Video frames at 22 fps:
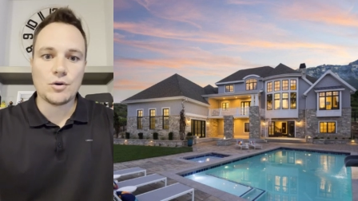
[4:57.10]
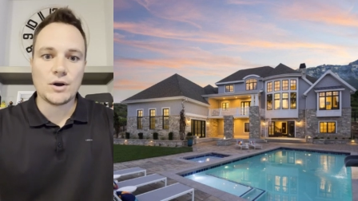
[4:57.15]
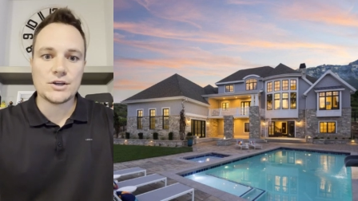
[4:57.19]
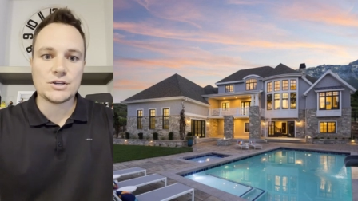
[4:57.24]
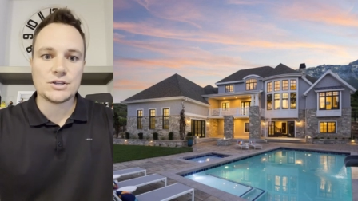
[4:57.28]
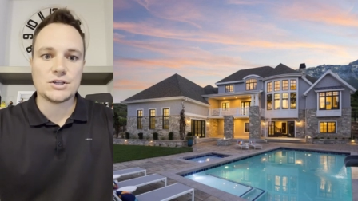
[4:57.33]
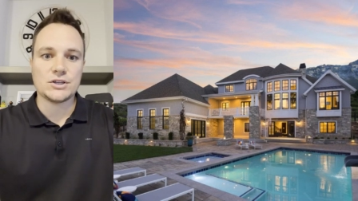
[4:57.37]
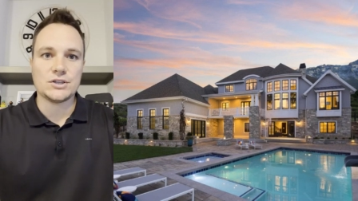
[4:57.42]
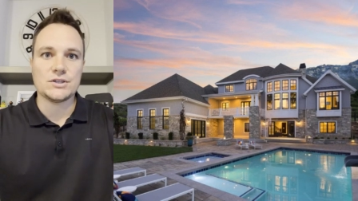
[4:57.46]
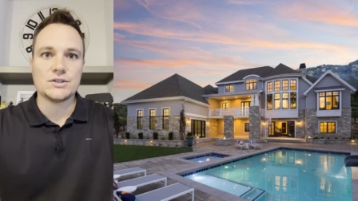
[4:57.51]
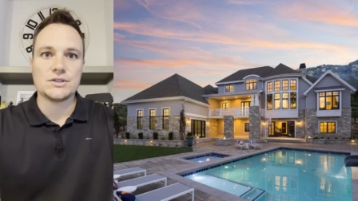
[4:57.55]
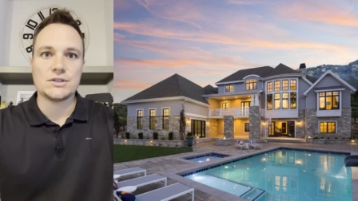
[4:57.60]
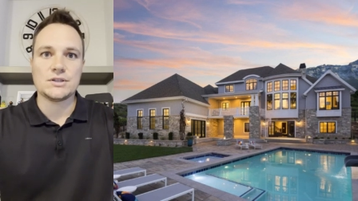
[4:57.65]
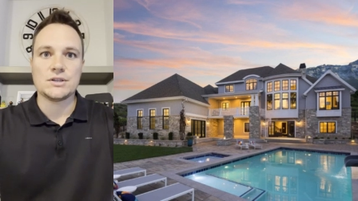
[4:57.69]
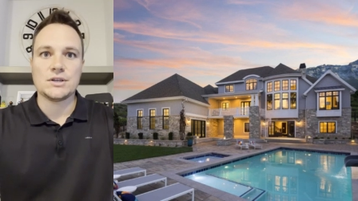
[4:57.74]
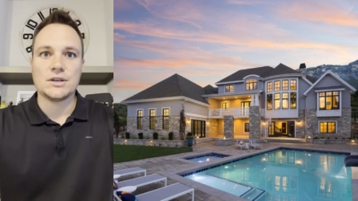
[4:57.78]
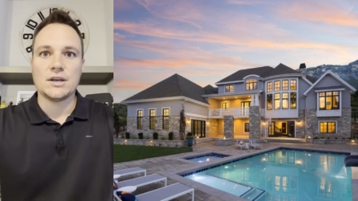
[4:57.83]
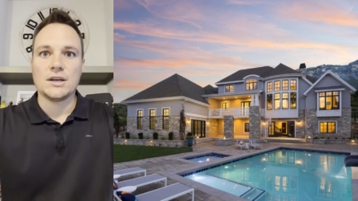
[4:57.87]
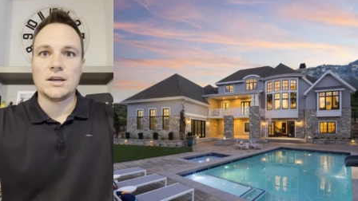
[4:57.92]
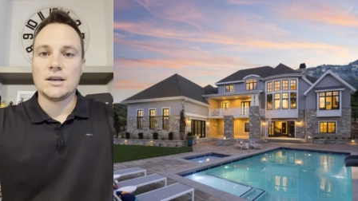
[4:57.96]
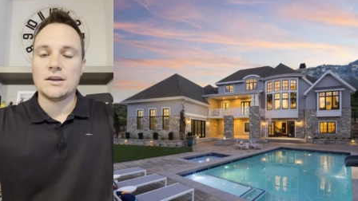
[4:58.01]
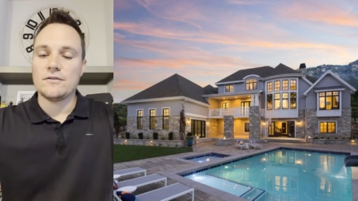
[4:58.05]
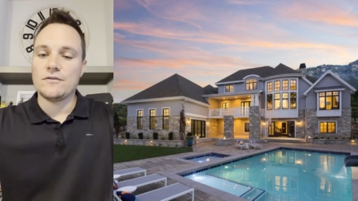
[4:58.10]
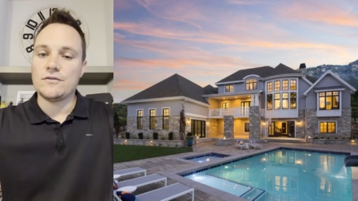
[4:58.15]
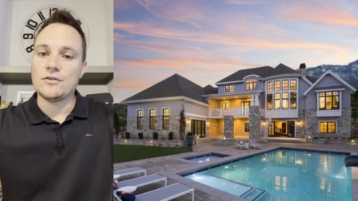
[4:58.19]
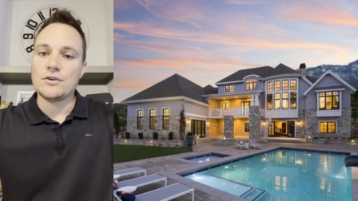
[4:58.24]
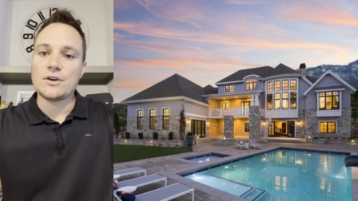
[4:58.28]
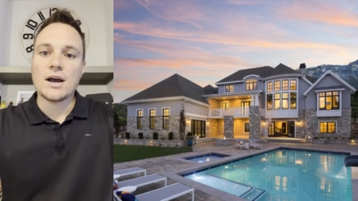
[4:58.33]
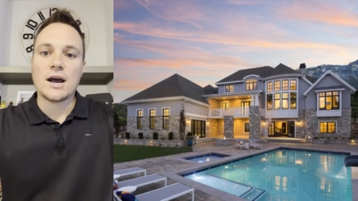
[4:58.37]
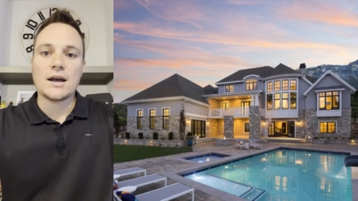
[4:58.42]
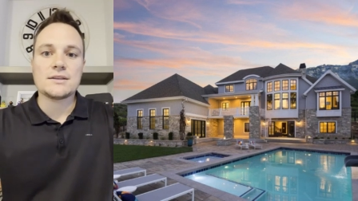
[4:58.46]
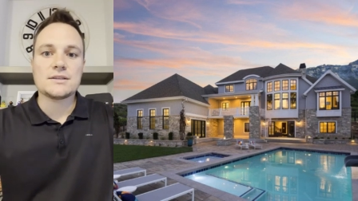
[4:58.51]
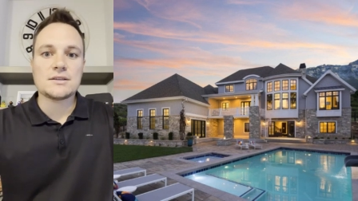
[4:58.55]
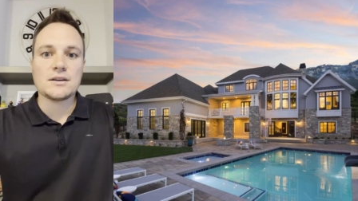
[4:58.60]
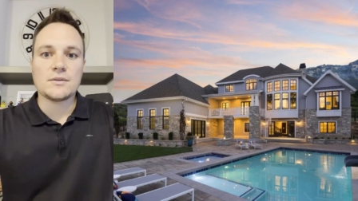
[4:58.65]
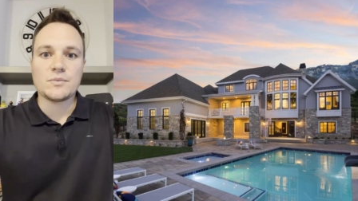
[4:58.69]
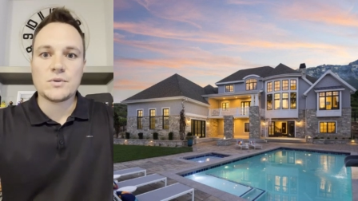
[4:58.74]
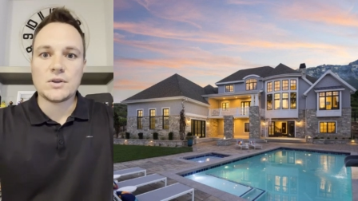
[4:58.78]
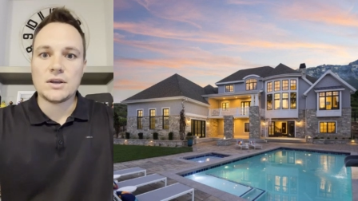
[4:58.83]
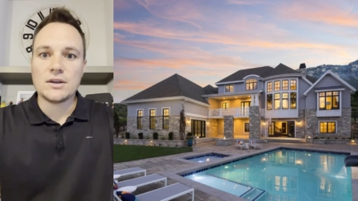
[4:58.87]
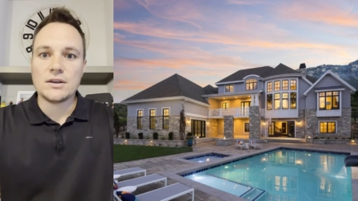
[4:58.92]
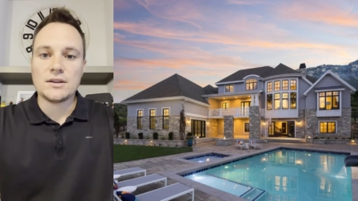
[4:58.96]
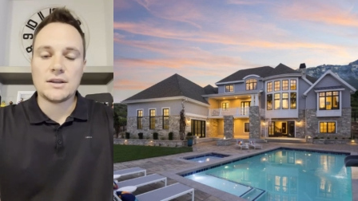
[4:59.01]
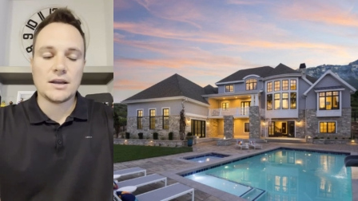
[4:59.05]
questions. If you got
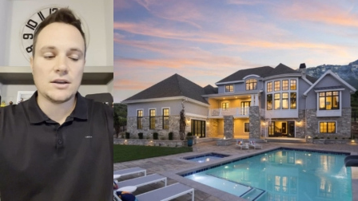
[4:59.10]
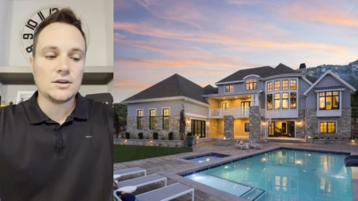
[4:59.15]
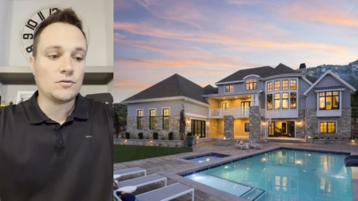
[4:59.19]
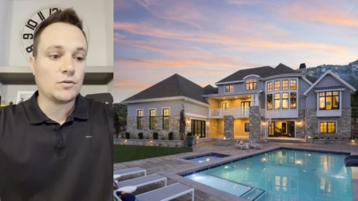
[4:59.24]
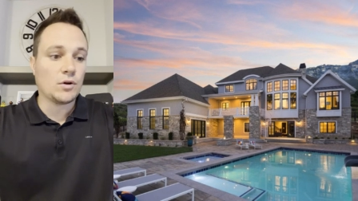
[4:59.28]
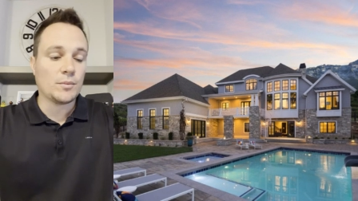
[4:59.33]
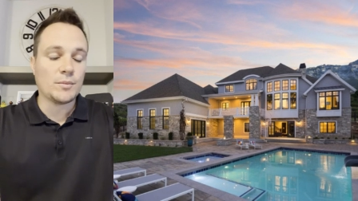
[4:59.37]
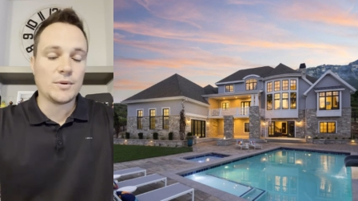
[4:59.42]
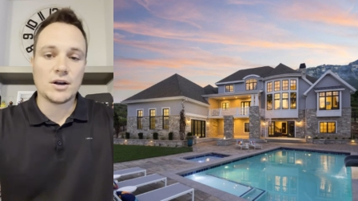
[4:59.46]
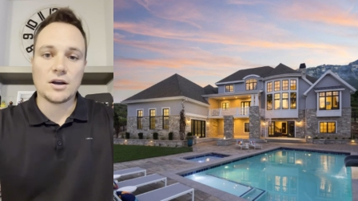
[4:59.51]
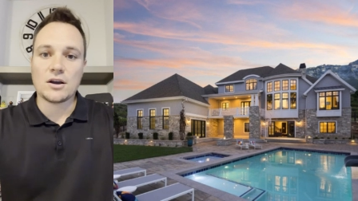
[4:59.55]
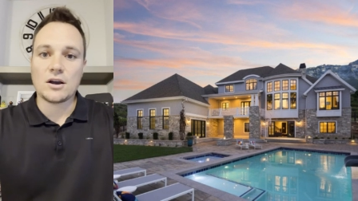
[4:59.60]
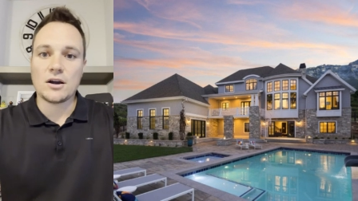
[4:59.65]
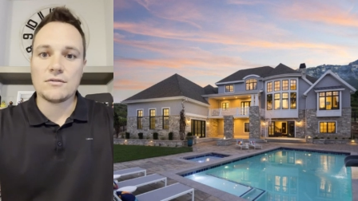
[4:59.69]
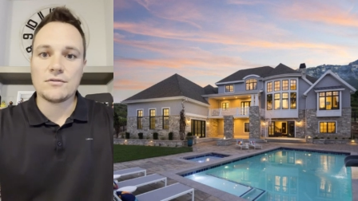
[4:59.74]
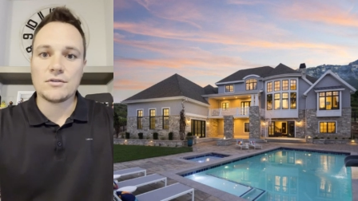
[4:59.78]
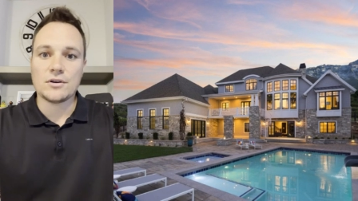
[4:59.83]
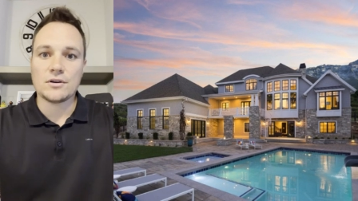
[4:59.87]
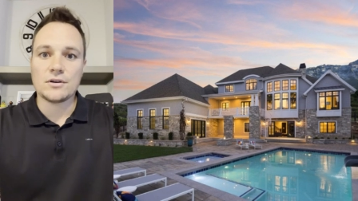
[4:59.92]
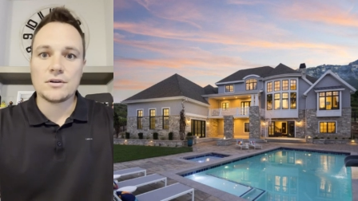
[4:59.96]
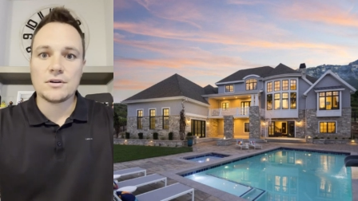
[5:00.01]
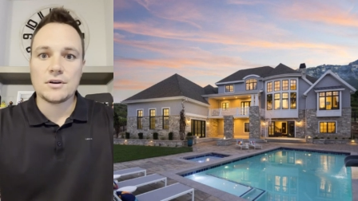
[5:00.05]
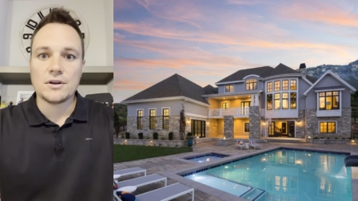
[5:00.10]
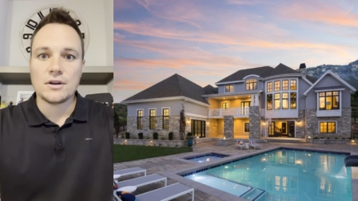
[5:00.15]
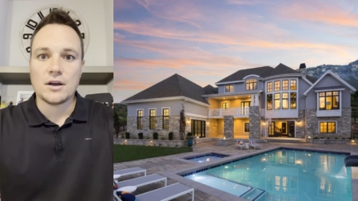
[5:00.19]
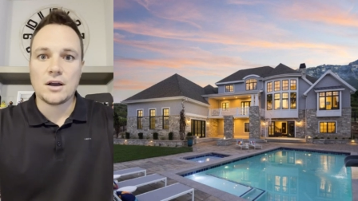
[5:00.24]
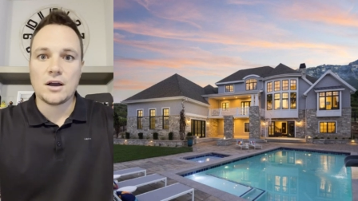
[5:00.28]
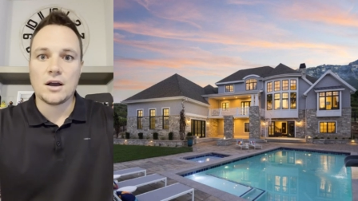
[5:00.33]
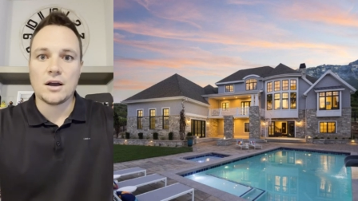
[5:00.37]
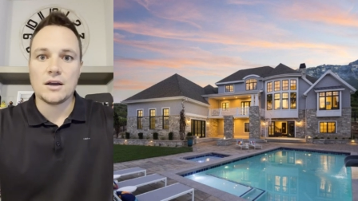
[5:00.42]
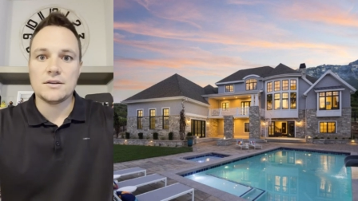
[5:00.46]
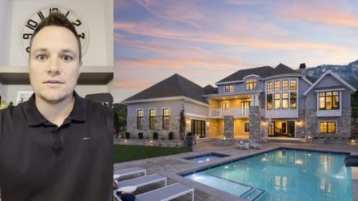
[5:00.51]
something that you want me to cover uh,